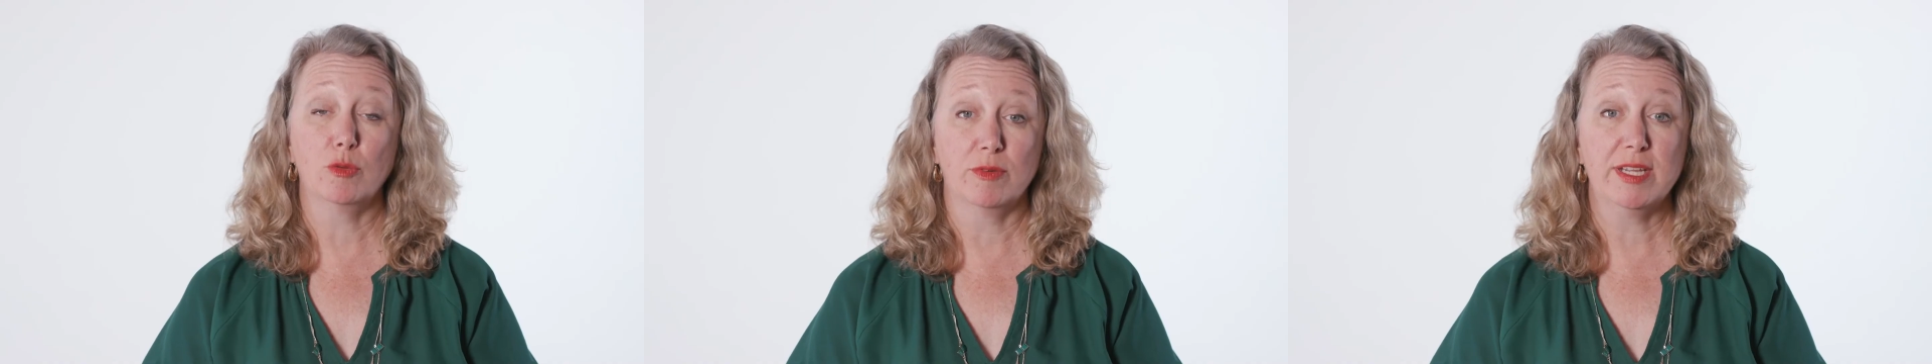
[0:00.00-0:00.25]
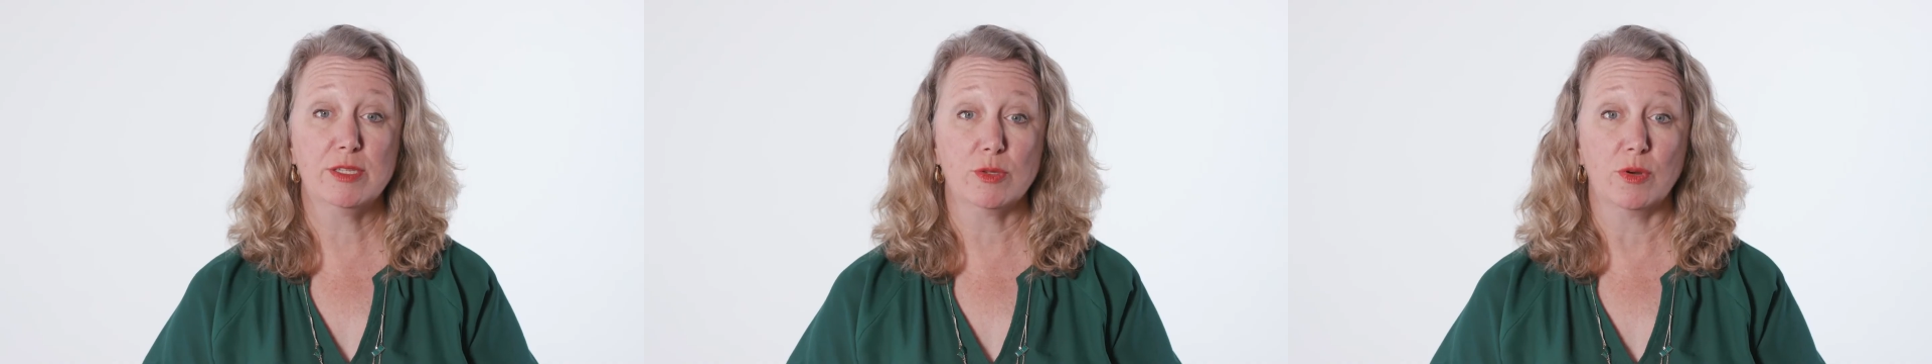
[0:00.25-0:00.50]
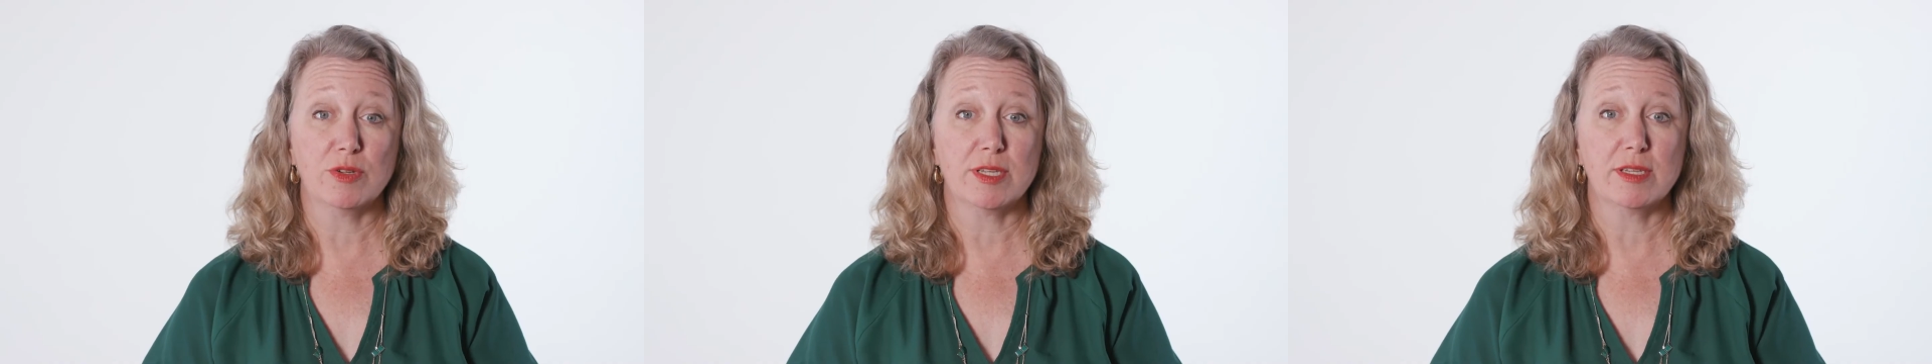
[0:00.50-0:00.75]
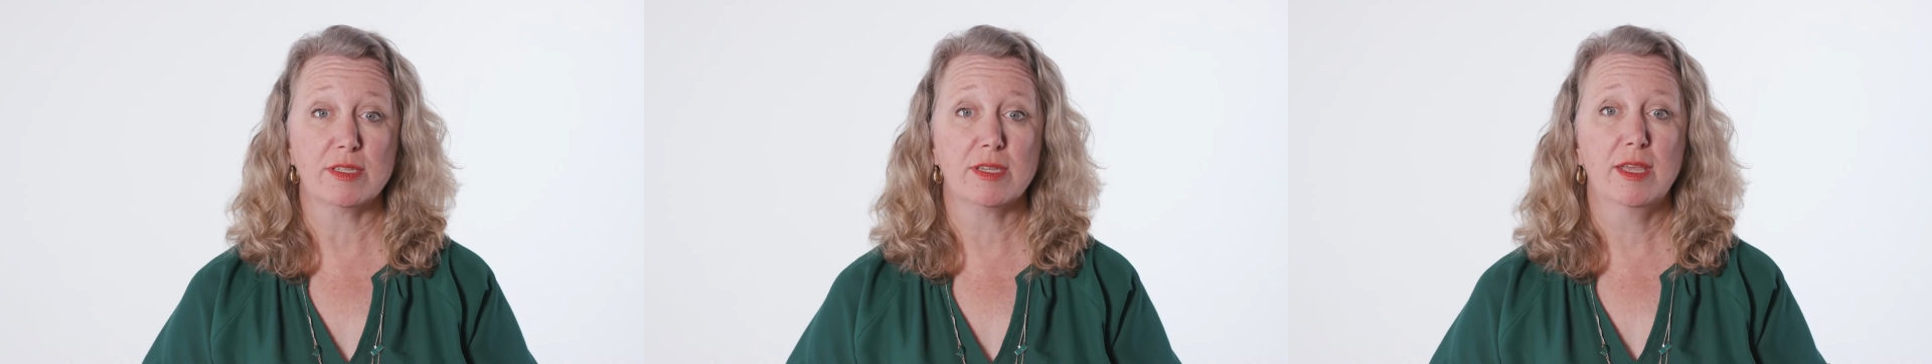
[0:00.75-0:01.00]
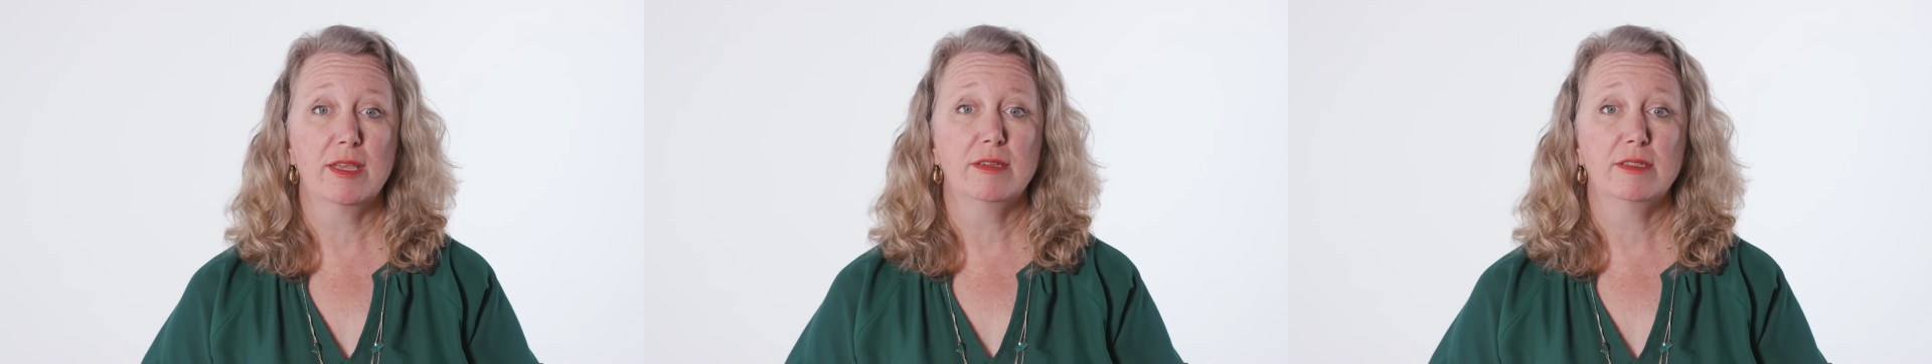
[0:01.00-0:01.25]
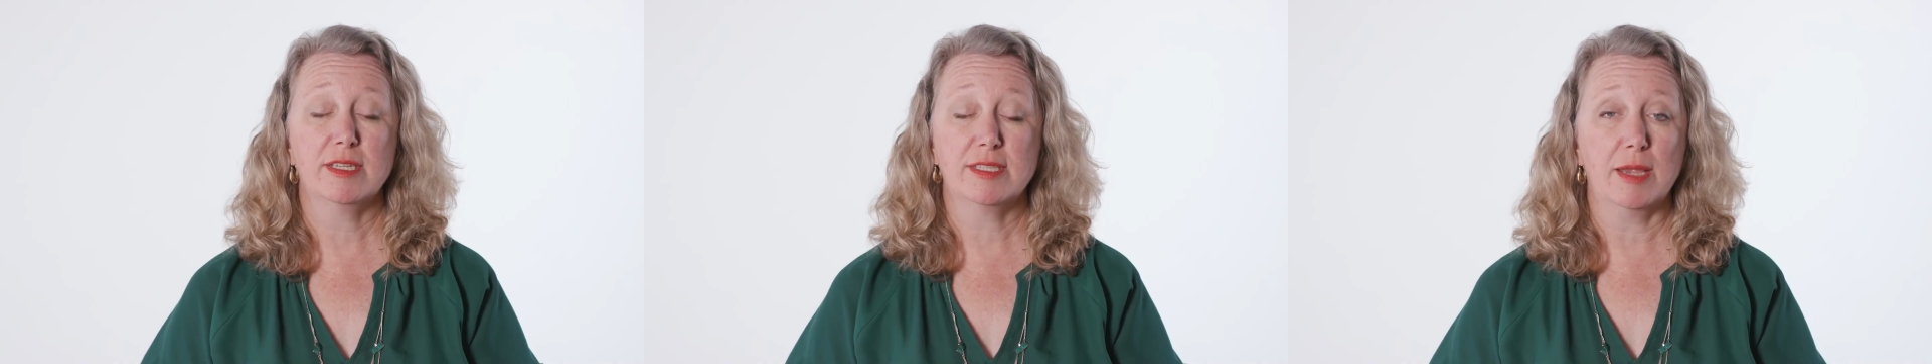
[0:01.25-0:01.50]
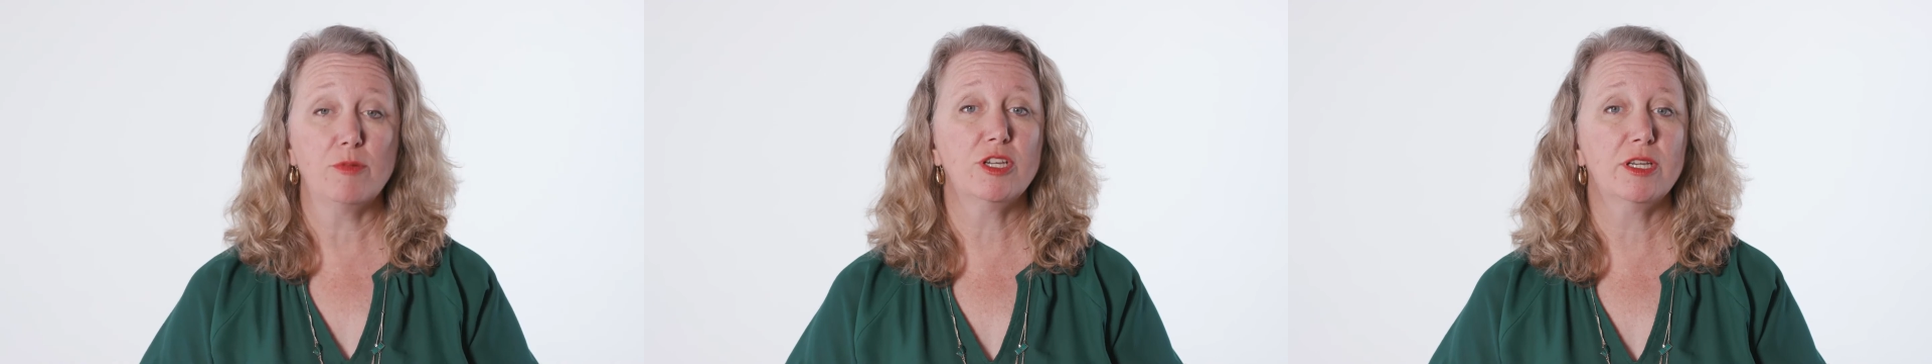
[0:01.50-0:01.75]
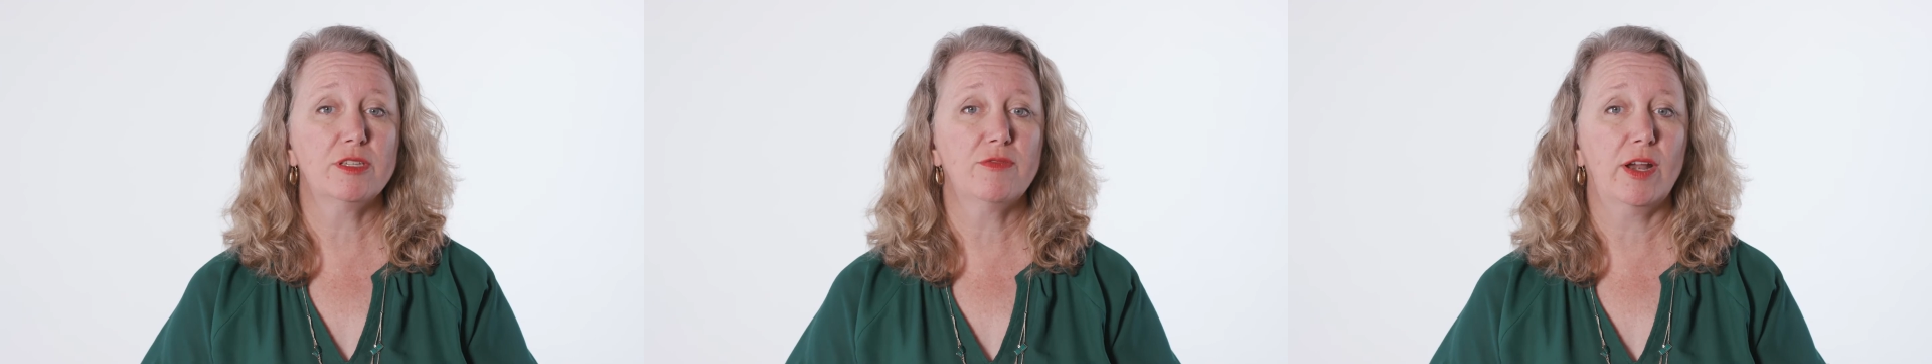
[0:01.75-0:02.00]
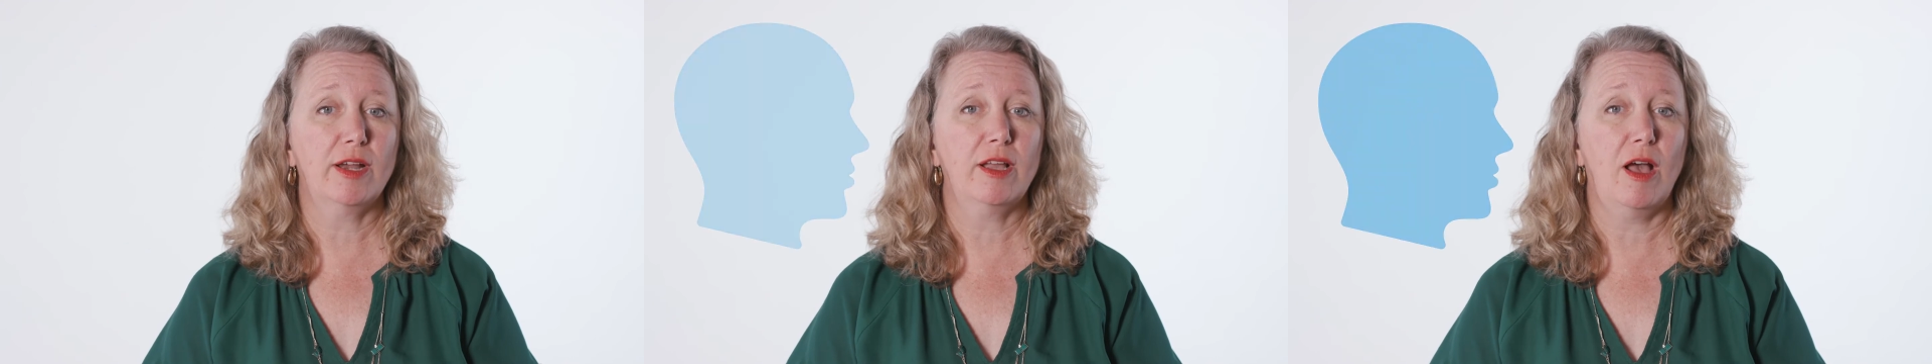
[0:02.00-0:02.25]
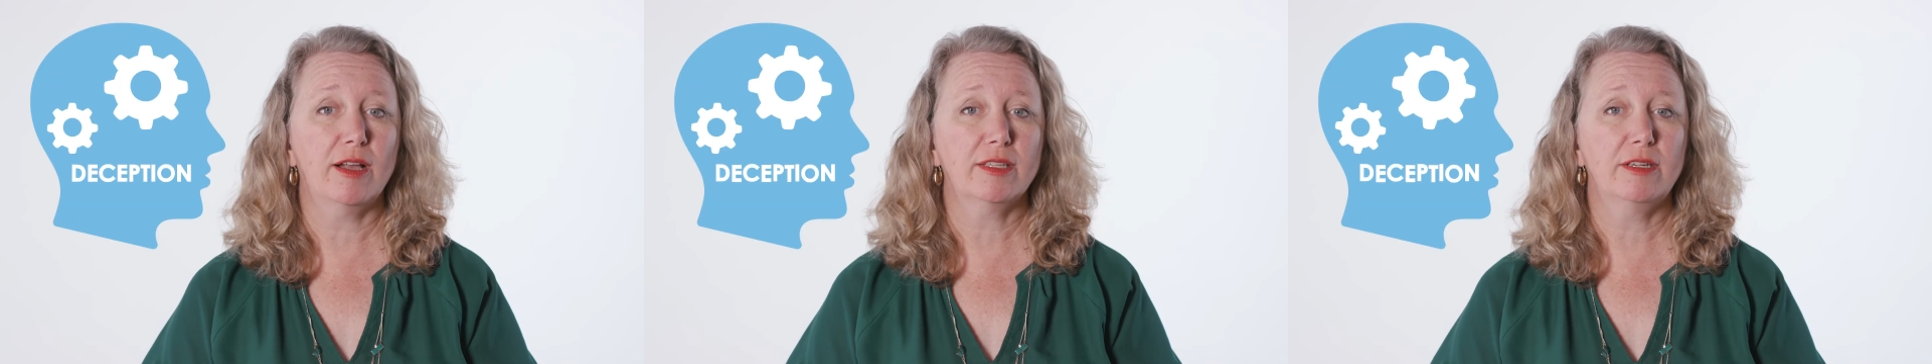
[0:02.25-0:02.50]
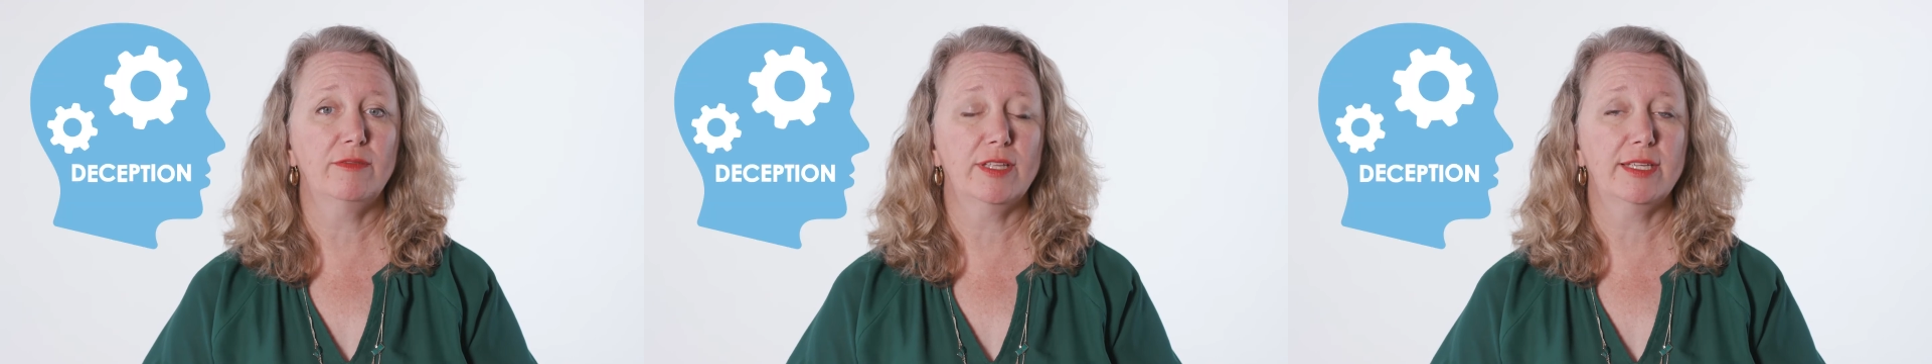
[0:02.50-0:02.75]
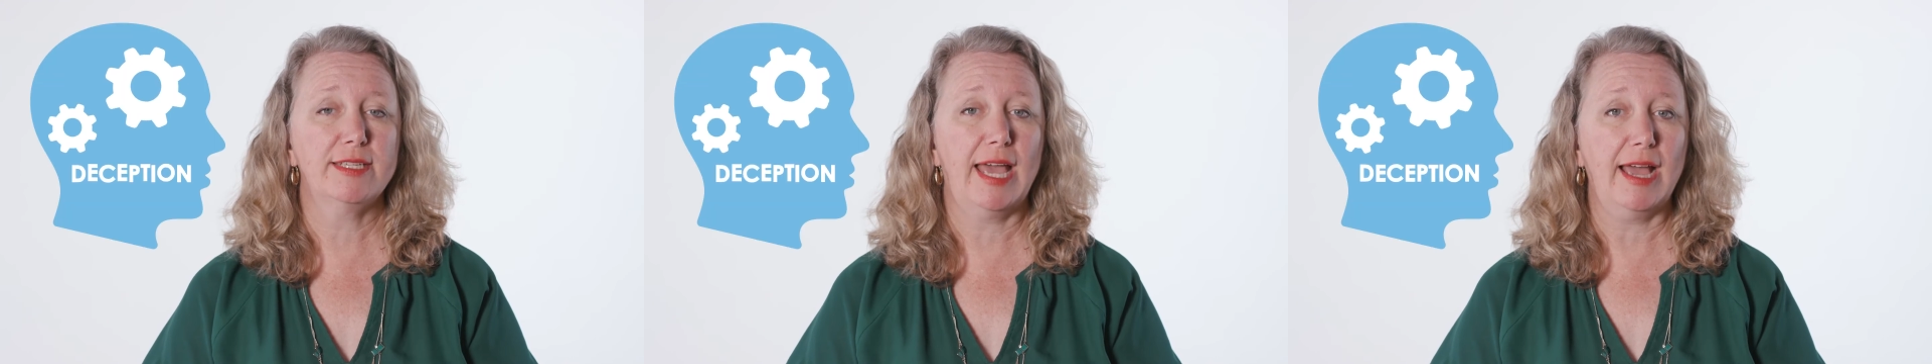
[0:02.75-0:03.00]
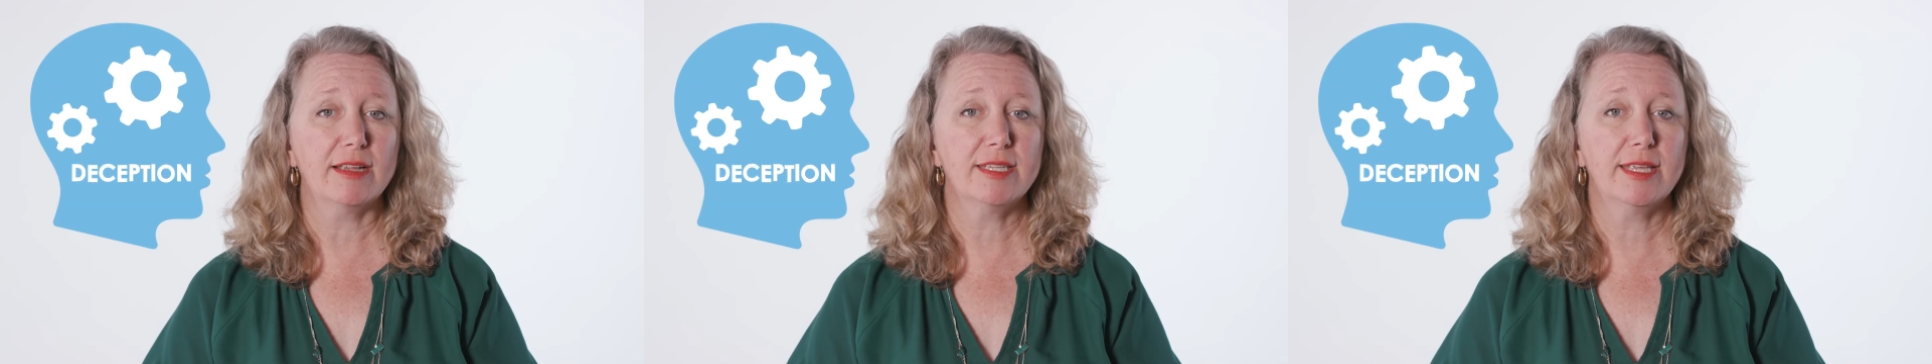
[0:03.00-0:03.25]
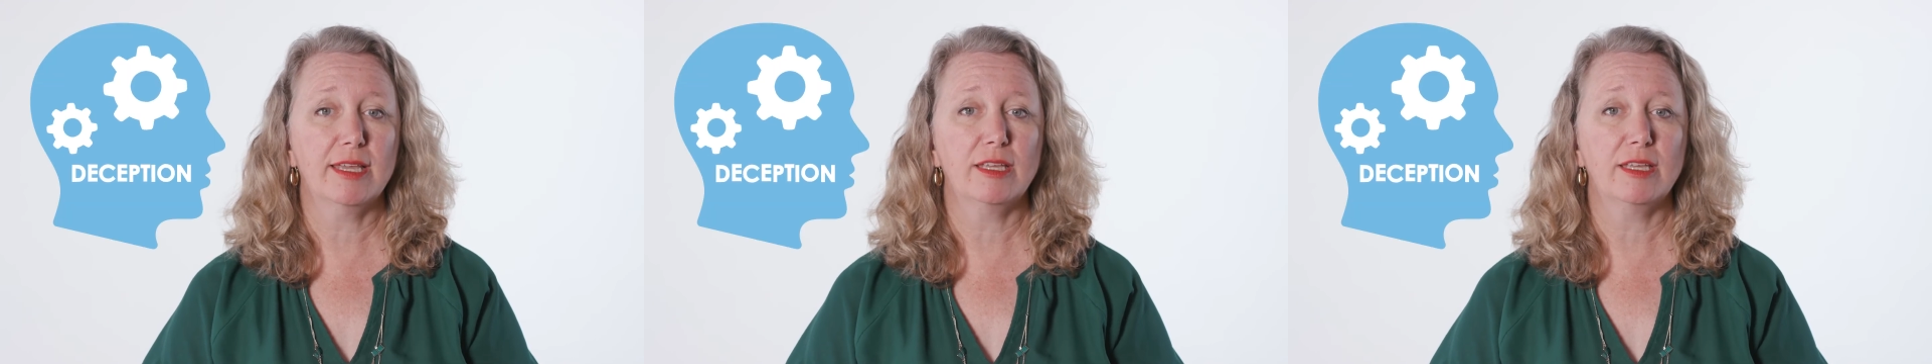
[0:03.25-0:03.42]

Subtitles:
resources. Deception is very cognitively taxing.